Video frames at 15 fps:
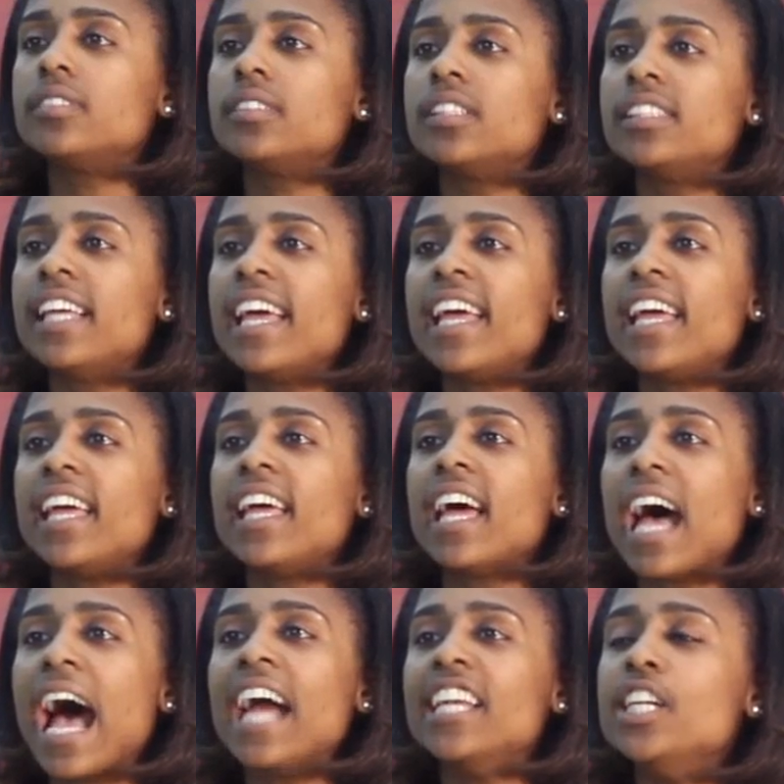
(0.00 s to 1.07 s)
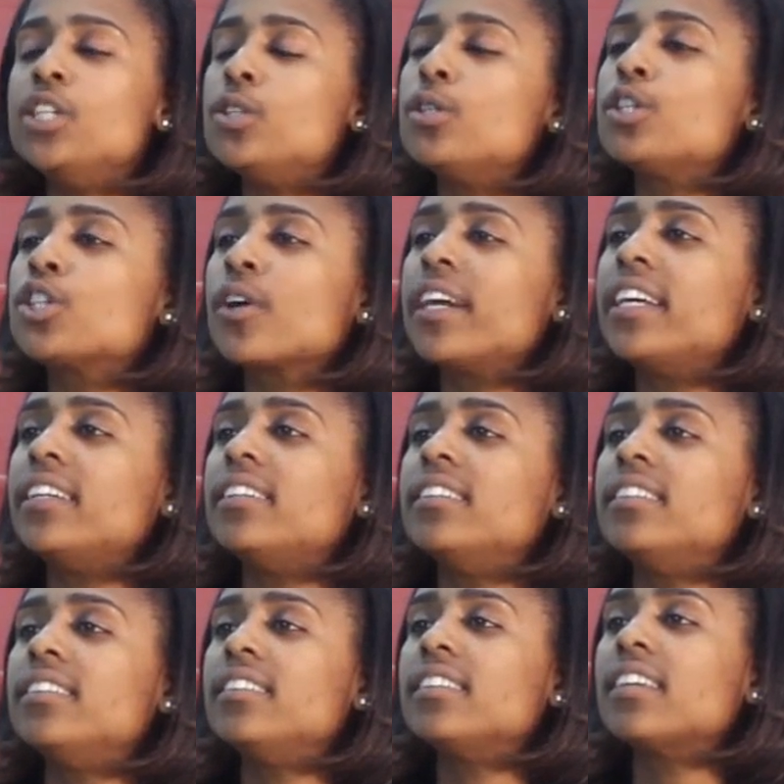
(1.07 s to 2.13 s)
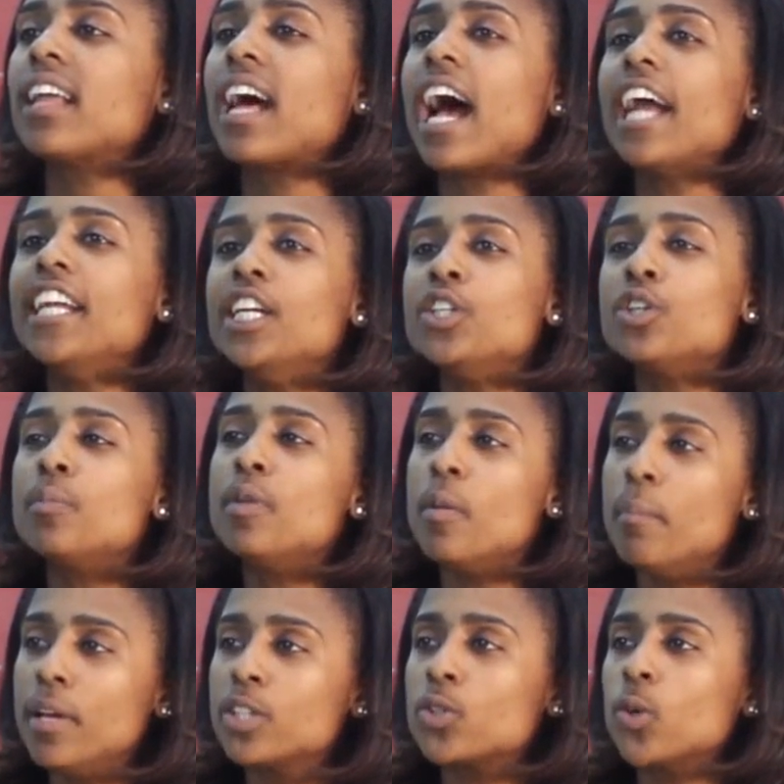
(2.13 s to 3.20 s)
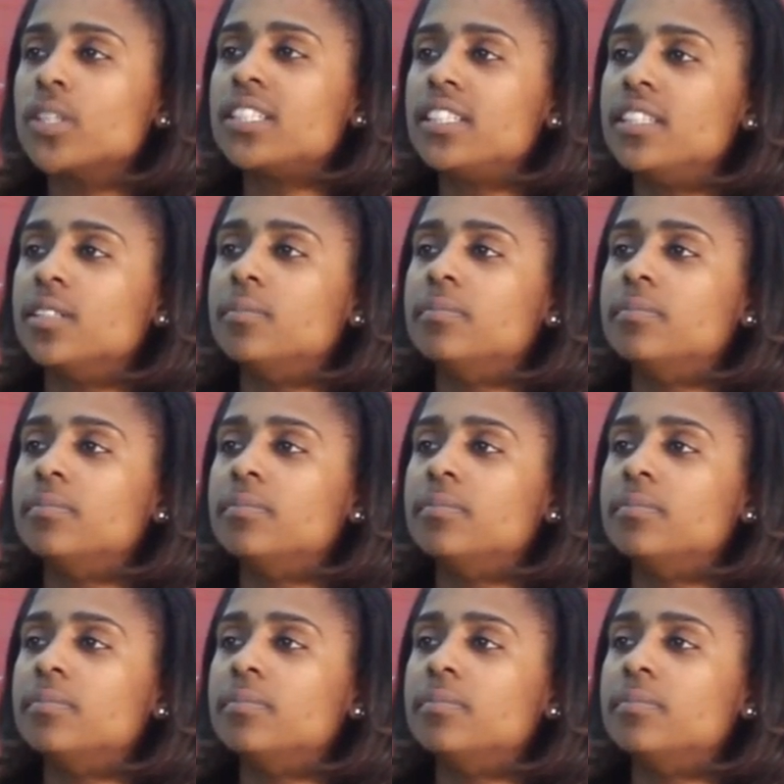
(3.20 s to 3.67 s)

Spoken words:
that I need you to train. I need you to be a mentor to them.